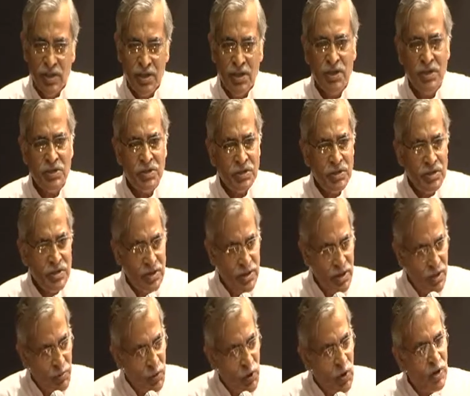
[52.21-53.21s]
He is
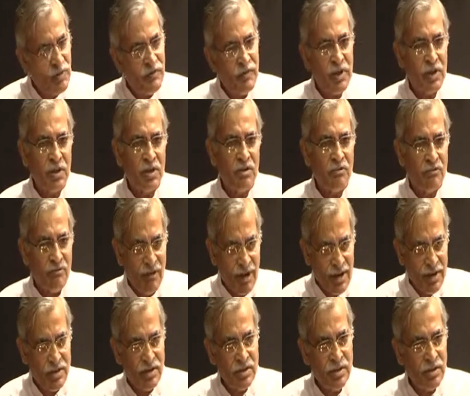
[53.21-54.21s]
a prolific
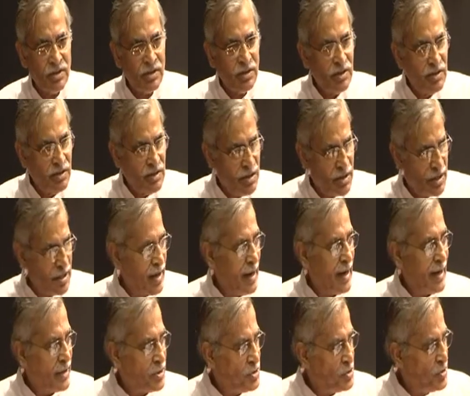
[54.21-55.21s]
writer,
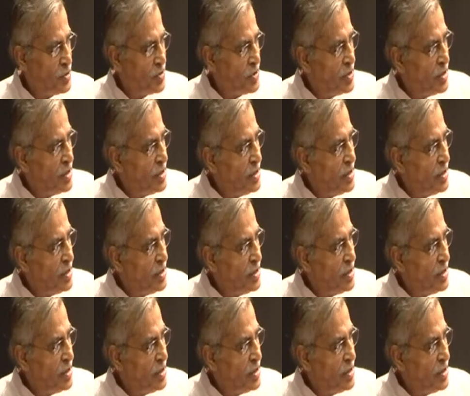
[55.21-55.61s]
intellectual,